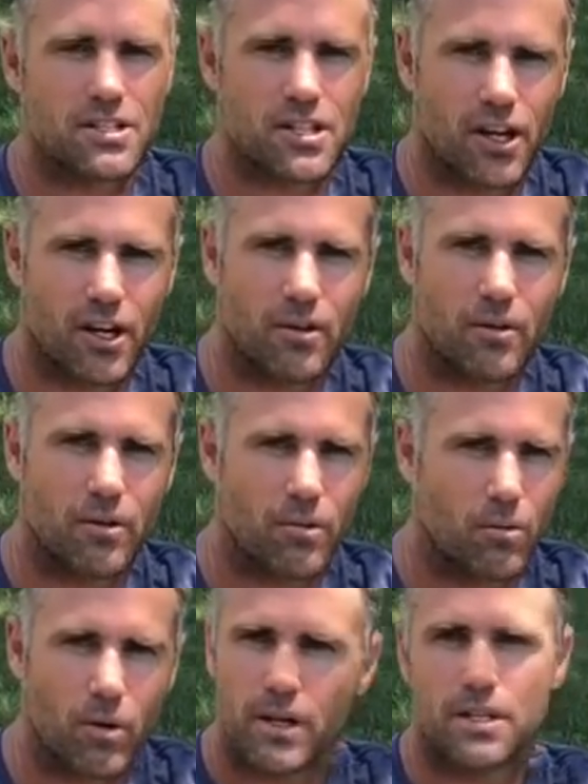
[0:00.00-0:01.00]
So
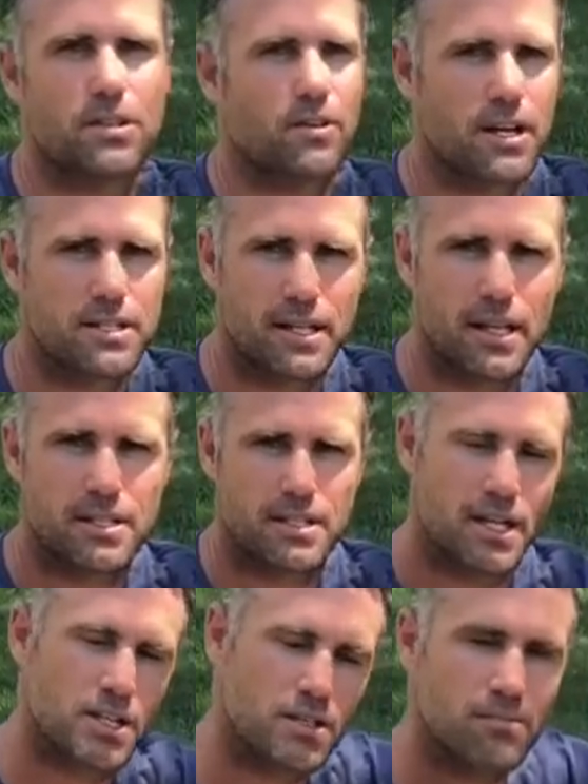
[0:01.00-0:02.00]
what is thoracic
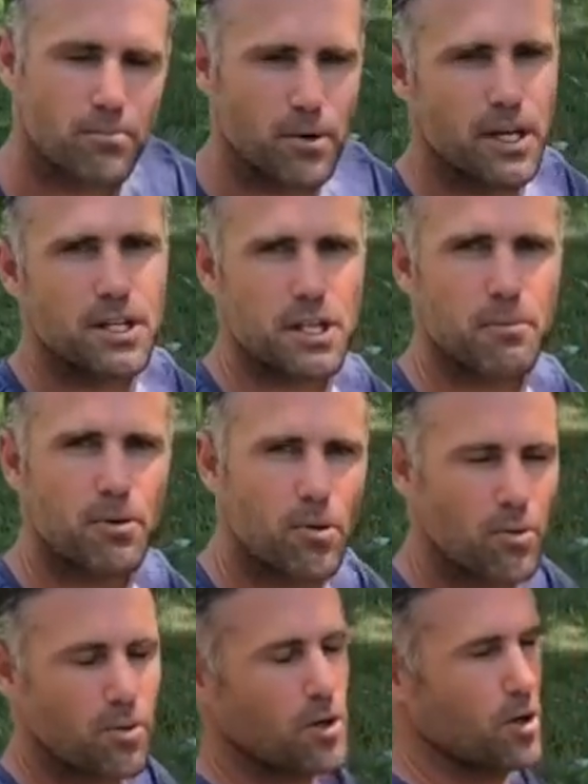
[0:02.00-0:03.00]
extension? Pretty simple.